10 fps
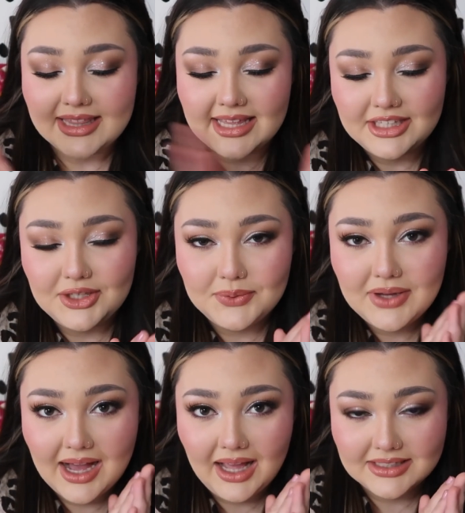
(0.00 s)
Thank you
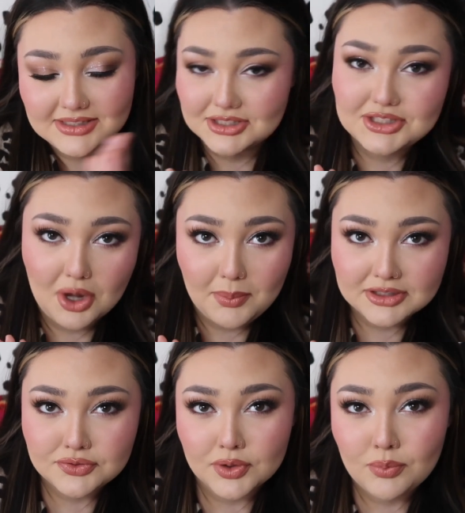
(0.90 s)
guys so
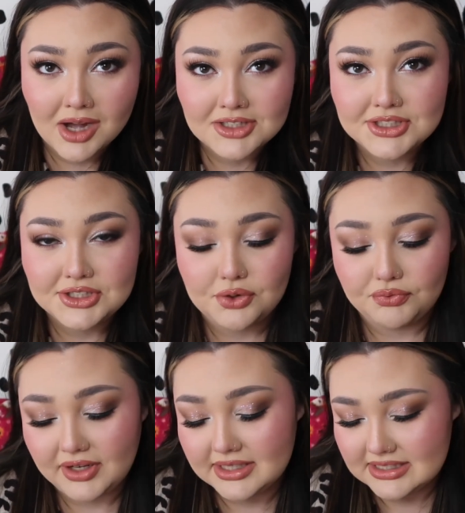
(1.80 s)
much for watching. Don't
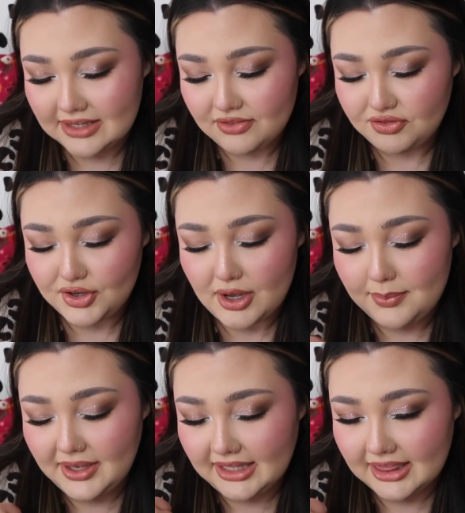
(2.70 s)
forget to give the video a
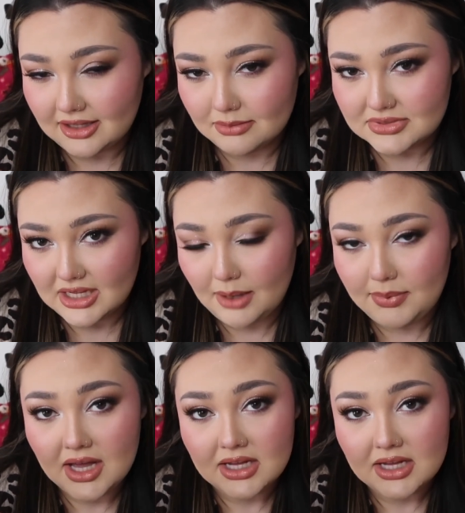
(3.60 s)
big thumbs up.